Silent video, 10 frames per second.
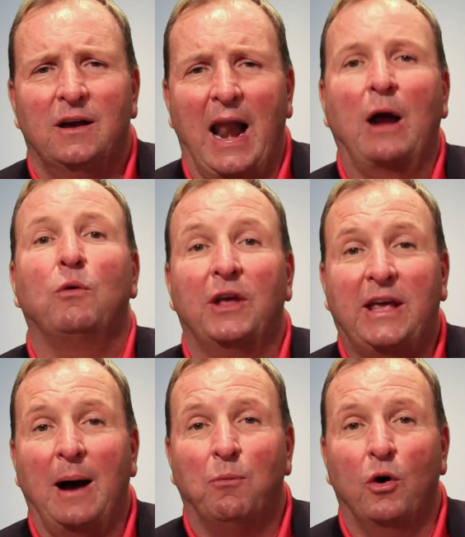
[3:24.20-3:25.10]
I like where the
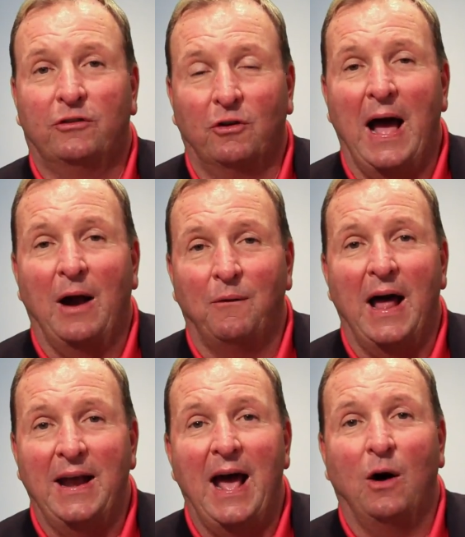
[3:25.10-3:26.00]
Cowboys are out
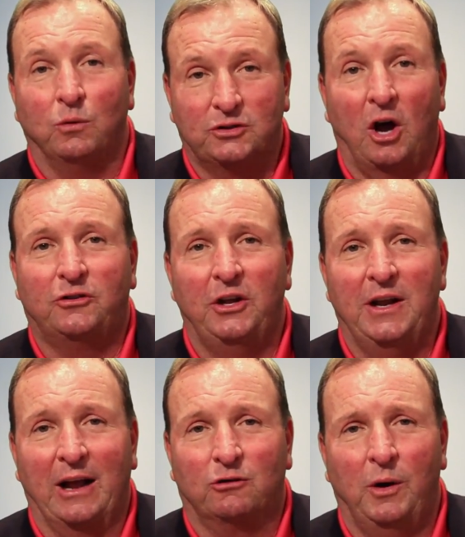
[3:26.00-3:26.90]
right now. We'll talk to you
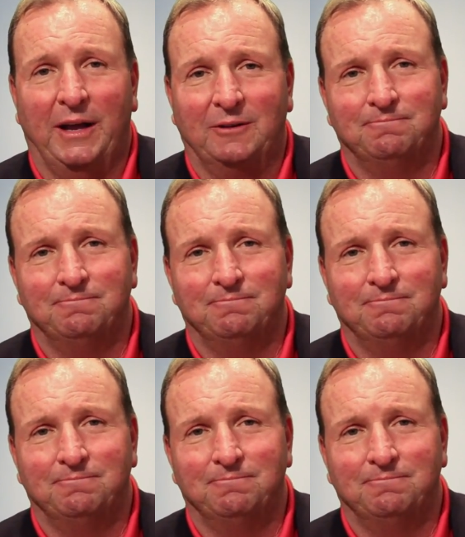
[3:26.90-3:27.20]
next week.